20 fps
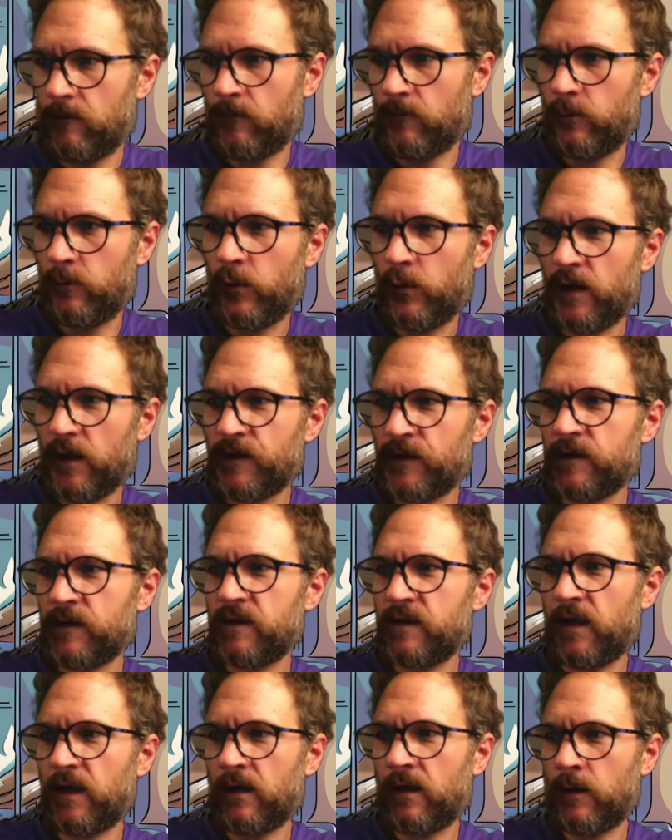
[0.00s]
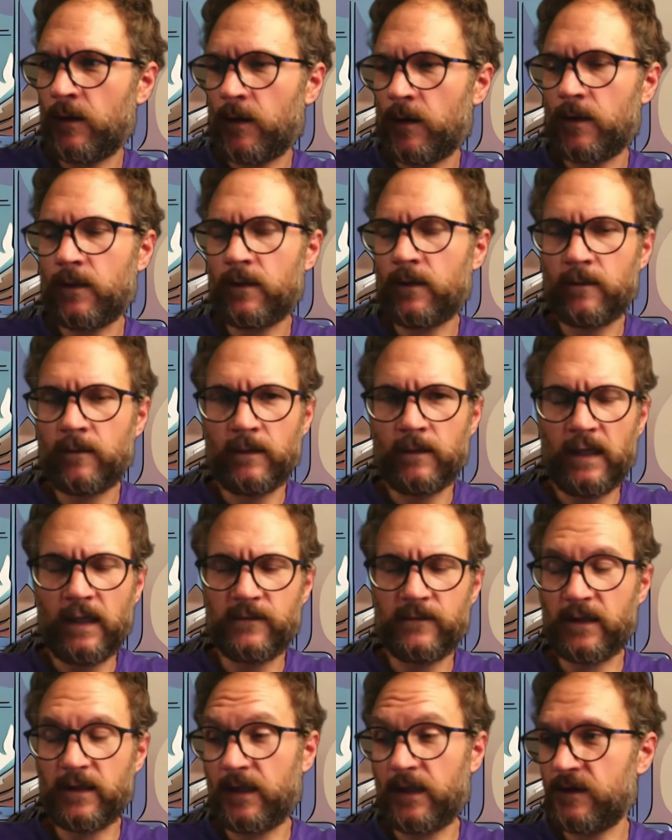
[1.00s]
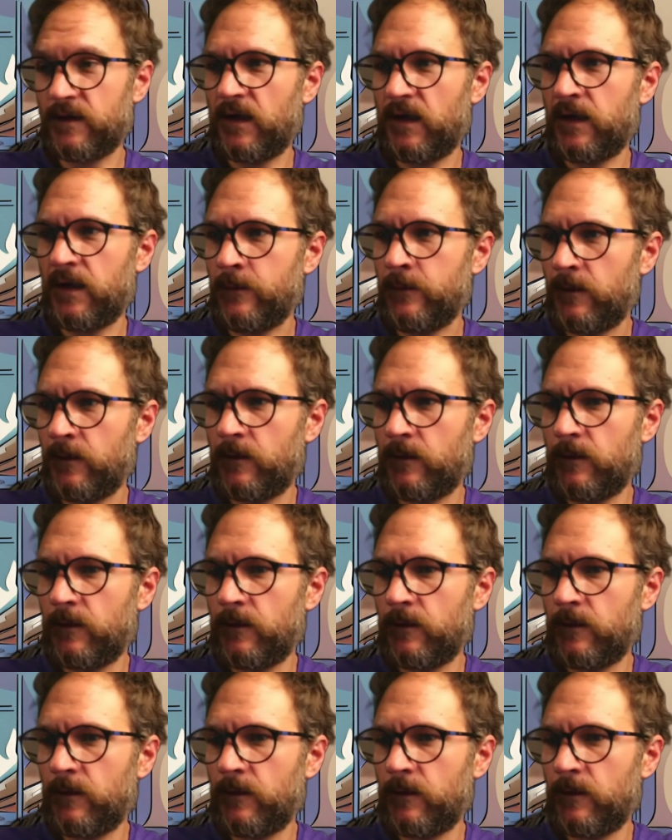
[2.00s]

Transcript: was a singer. I forget his name.